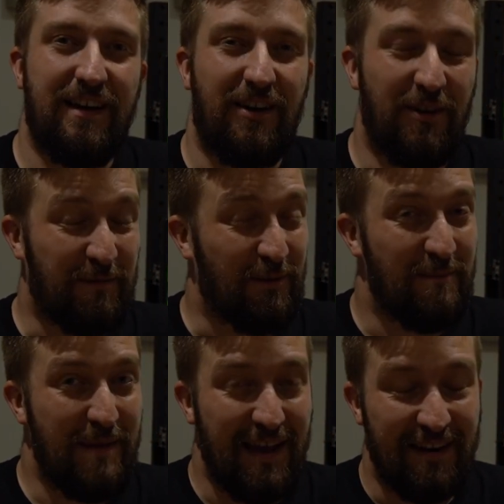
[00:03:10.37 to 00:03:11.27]
I have to
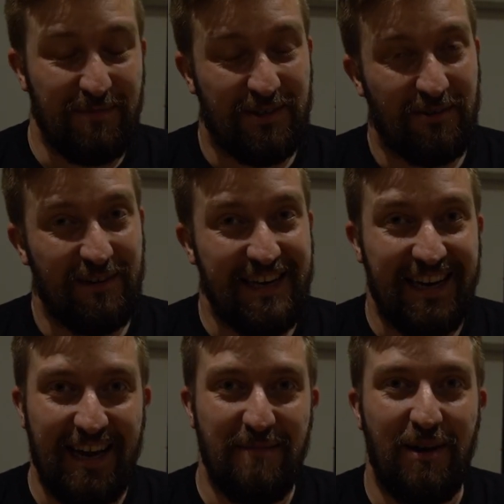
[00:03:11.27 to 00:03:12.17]
admit, and I'm sorry
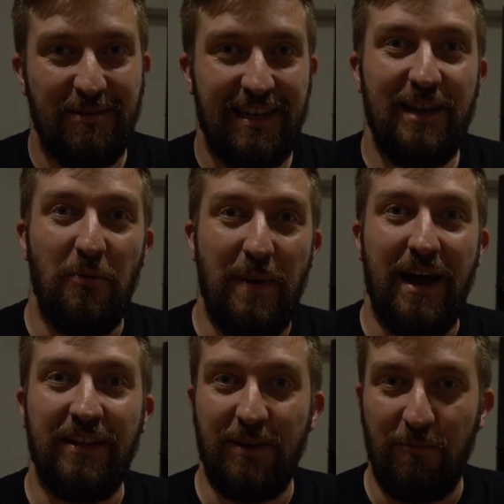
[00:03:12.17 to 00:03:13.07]
Cam, I was a little bit
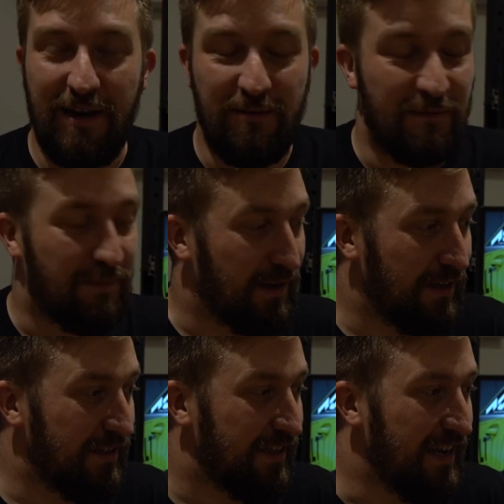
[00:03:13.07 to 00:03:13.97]
underwhelmed,
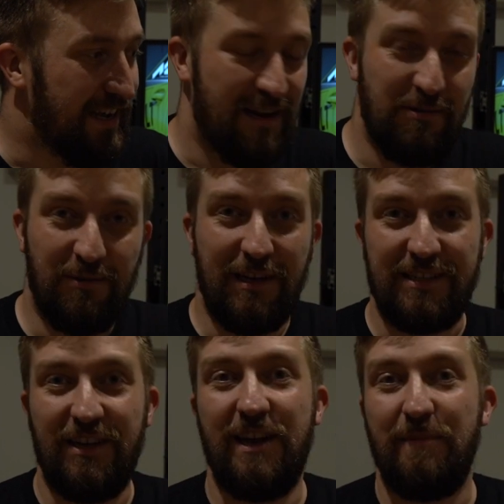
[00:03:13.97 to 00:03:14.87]
because he was all
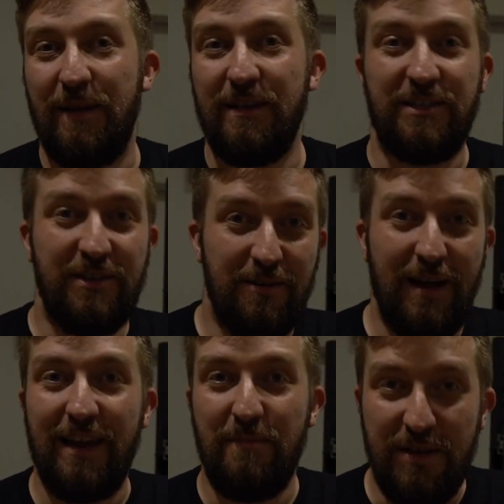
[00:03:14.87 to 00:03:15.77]
excited about this new
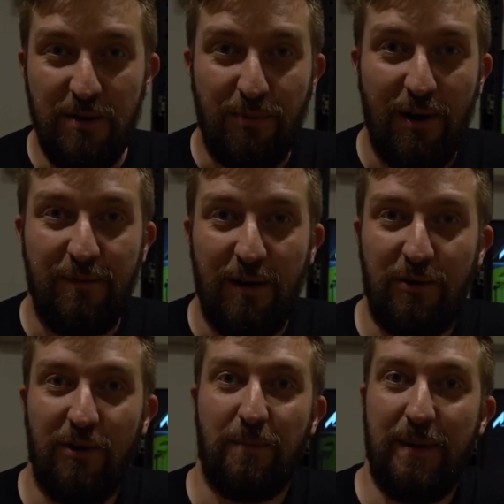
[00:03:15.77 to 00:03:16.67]
aluminium profile
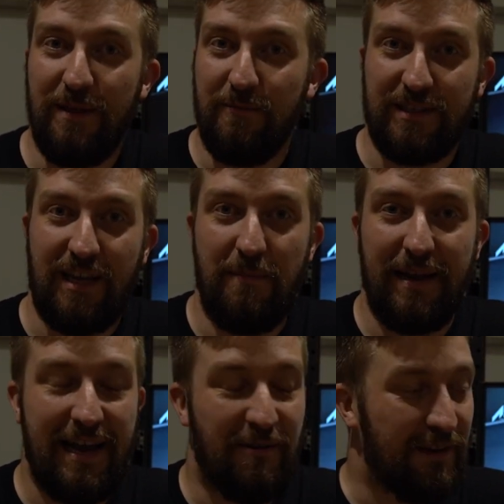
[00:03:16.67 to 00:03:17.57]
cockpit that was
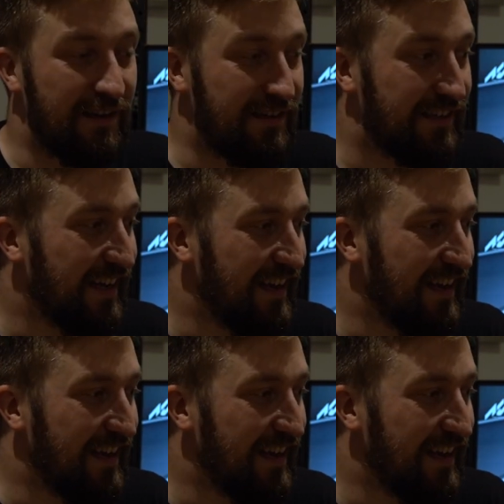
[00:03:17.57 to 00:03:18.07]
coming out, and